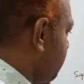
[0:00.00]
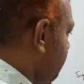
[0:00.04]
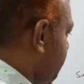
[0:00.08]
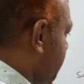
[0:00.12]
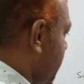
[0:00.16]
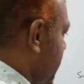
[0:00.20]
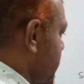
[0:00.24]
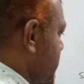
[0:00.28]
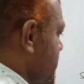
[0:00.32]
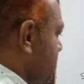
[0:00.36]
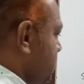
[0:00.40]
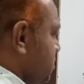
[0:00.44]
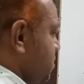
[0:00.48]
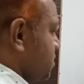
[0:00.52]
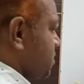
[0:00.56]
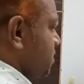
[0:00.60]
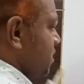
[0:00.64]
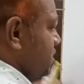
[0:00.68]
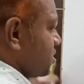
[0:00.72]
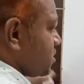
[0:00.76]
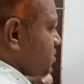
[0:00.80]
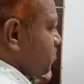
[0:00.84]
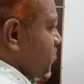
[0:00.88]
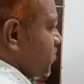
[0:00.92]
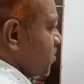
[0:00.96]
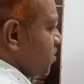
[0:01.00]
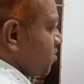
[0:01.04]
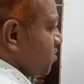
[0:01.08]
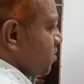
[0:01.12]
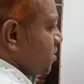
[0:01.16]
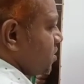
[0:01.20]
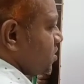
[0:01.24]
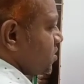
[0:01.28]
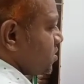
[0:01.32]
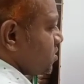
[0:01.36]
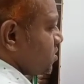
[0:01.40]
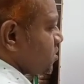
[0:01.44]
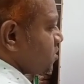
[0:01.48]
present just below
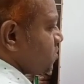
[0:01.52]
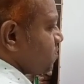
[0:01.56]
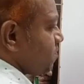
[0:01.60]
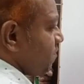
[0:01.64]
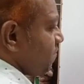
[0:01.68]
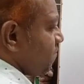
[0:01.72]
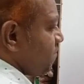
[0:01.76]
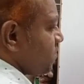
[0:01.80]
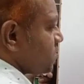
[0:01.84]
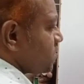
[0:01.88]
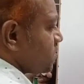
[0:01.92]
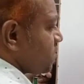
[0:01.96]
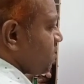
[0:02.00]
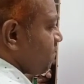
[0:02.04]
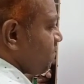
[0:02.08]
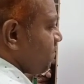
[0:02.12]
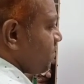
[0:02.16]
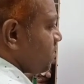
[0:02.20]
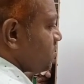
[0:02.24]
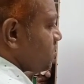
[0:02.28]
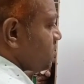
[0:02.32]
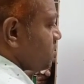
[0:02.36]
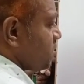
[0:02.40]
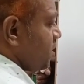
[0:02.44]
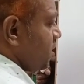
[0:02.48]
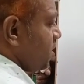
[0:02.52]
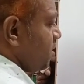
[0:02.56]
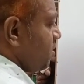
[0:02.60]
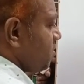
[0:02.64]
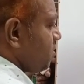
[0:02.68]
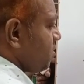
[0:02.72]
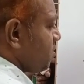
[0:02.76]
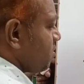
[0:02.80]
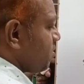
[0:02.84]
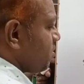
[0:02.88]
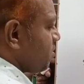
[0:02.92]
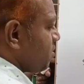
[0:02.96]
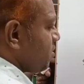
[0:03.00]
the superficial fascia,
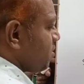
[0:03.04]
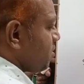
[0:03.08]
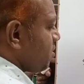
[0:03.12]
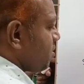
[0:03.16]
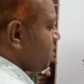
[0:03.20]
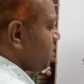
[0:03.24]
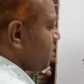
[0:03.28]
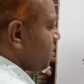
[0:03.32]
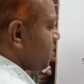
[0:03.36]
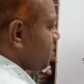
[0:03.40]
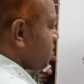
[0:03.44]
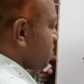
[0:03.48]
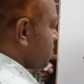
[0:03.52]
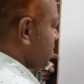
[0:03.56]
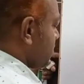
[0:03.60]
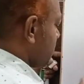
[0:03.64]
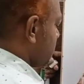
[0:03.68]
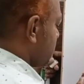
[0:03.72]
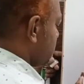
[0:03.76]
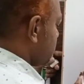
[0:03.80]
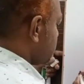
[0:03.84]
that